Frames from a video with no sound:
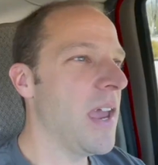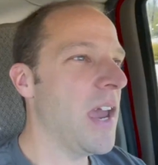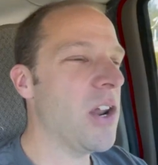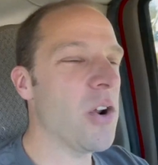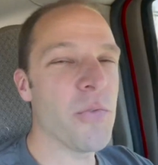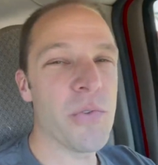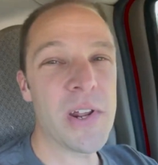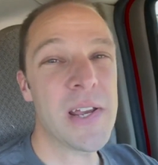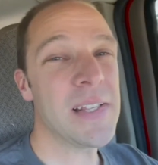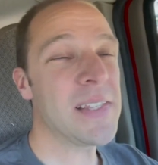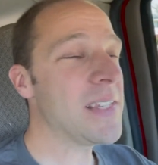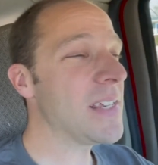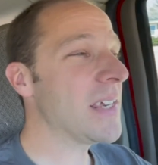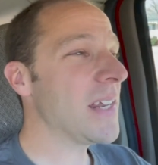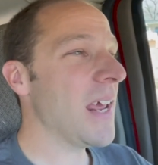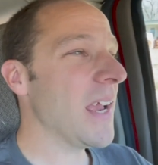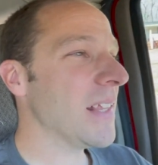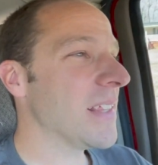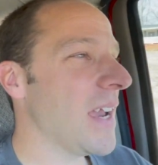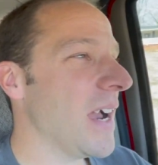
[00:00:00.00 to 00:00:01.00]
Head over to
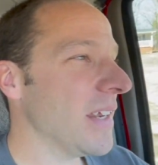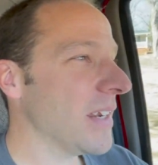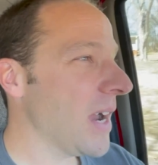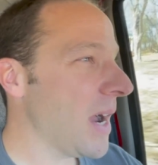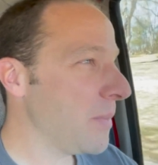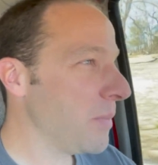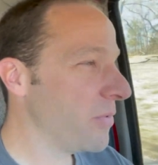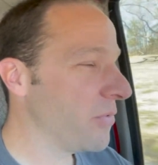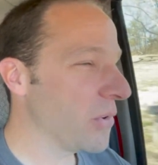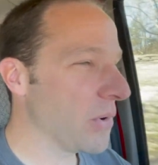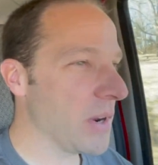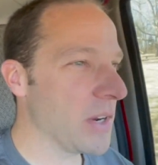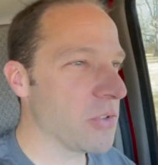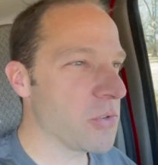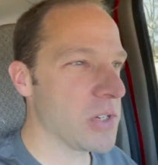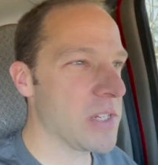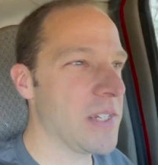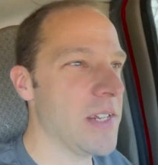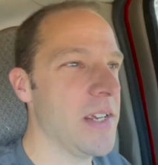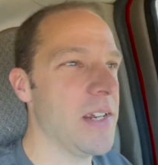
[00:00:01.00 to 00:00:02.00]
instyconnect.com if you're
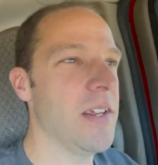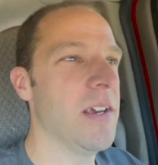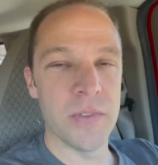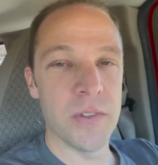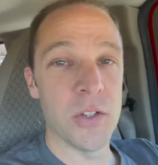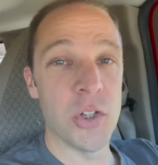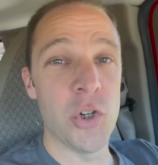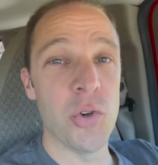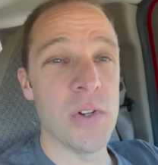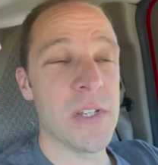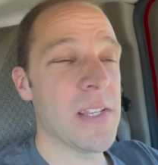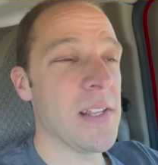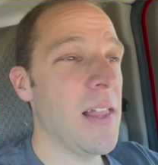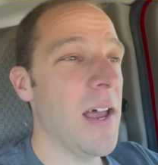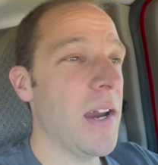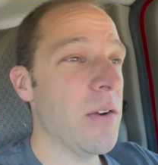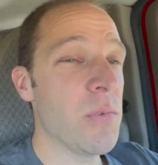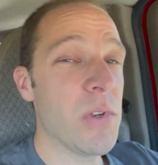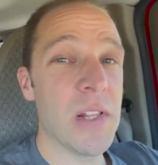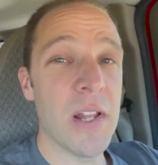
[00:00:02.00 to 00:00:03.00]
interested. Shoot us a
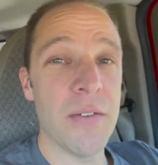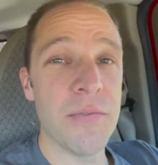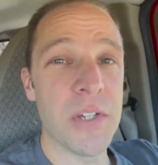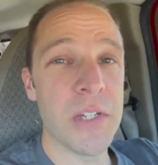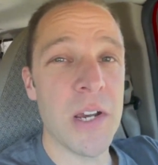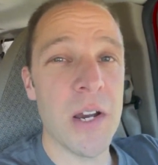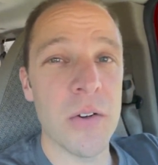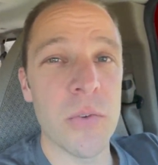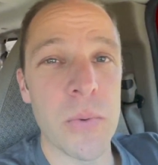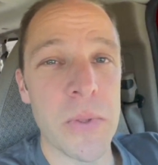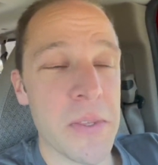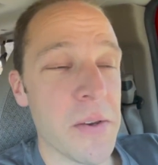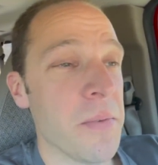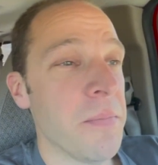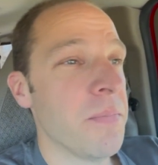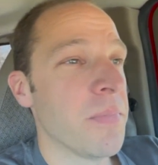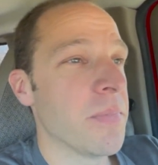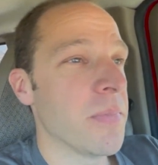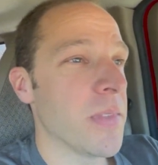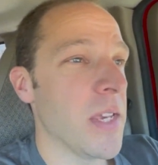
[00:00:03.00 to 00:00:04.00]
line. We'd love to talk with you.
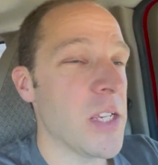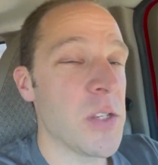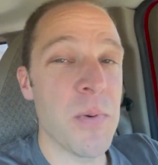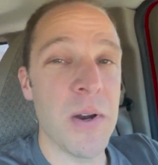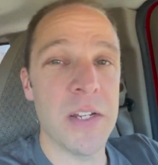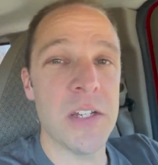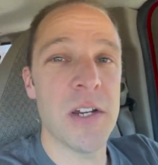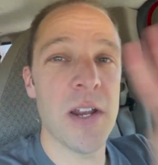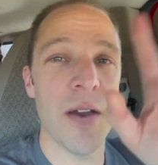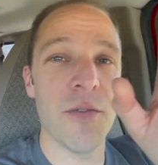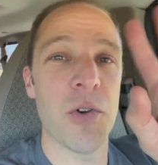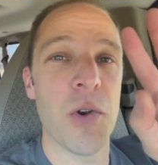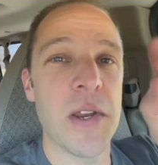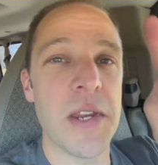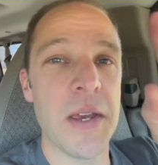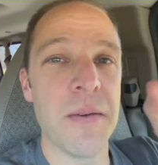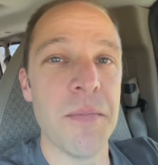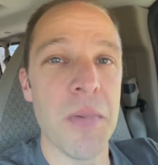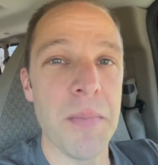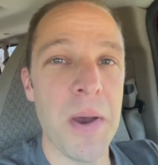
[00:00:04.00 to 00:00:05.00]
Thanks much. Have a
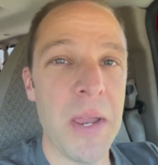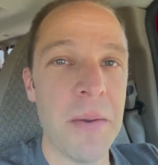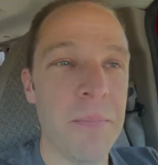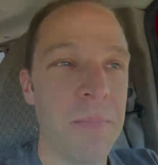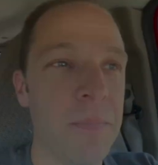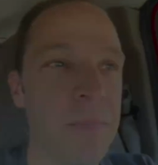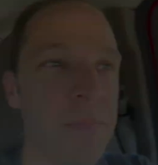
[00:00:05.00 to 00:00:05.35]
great day. Bye-bye.